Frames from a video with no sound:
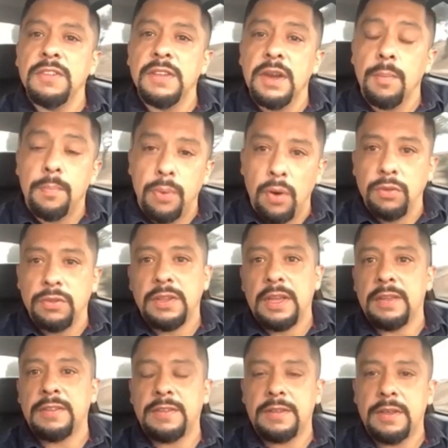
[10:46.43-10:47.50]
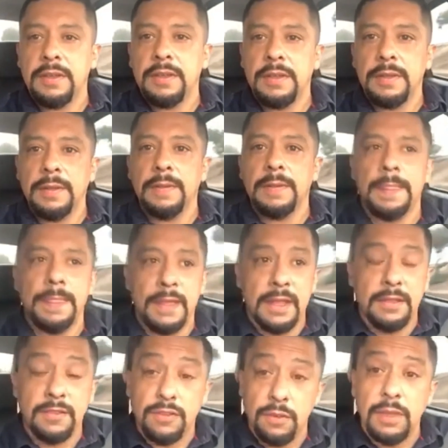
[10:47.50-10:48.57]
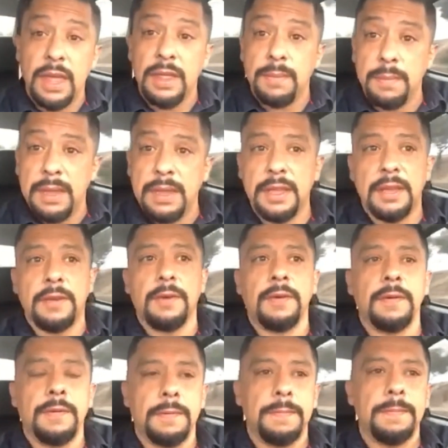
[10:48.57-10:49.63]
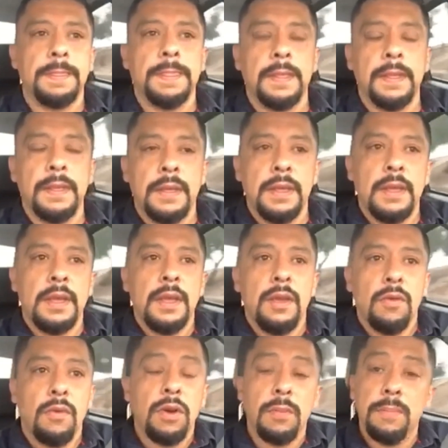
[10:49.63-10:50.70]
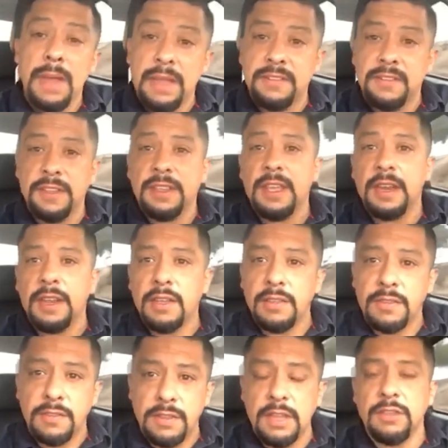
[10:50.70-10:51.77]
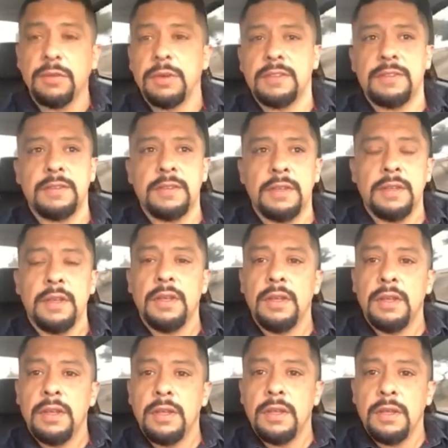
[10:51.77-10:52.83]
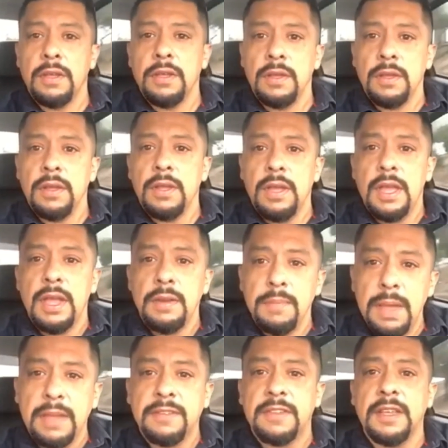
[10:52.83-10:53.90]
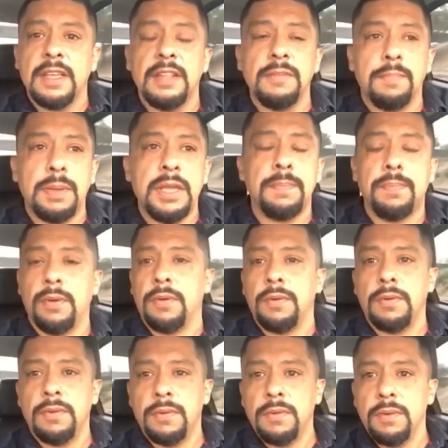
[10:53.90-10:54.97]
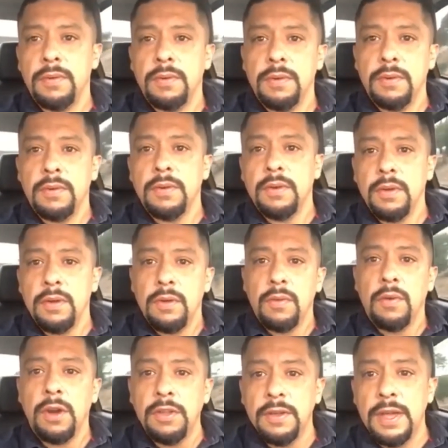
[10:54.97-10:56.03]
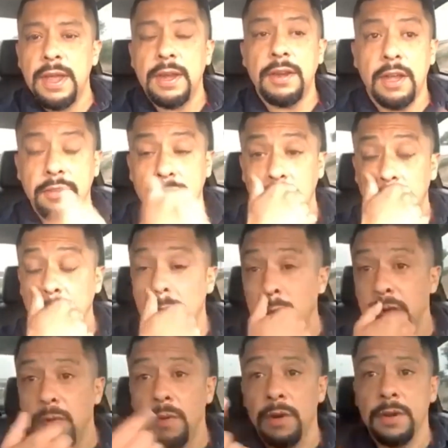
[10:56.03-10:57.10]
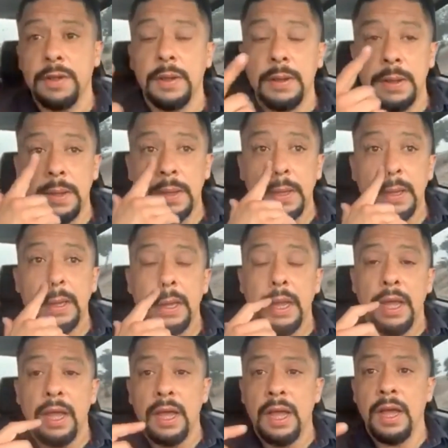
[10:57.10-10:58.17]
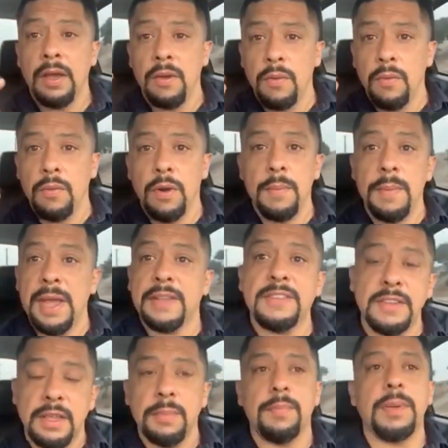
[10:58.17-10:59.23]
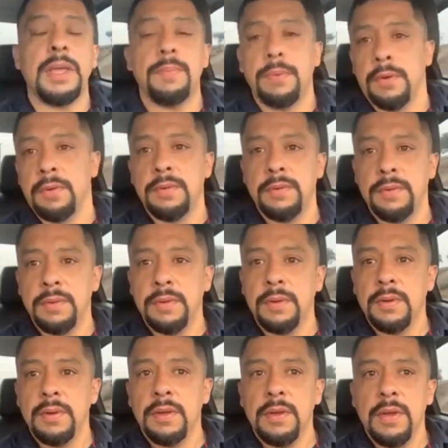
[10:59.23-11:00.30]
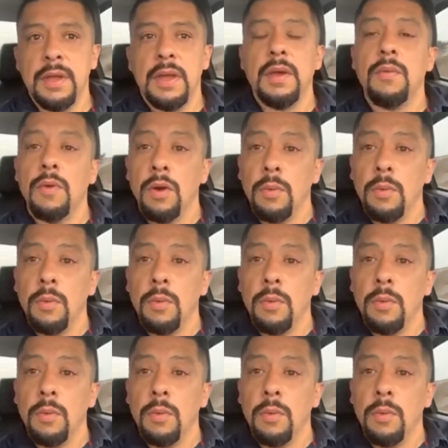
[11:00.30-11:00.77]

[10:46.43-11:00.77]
I was at a protest in Ciudad de Mexico, where Mexican constituents and Mexican people, where are you heading, Oscar? I'm going to work. Where Mexican people were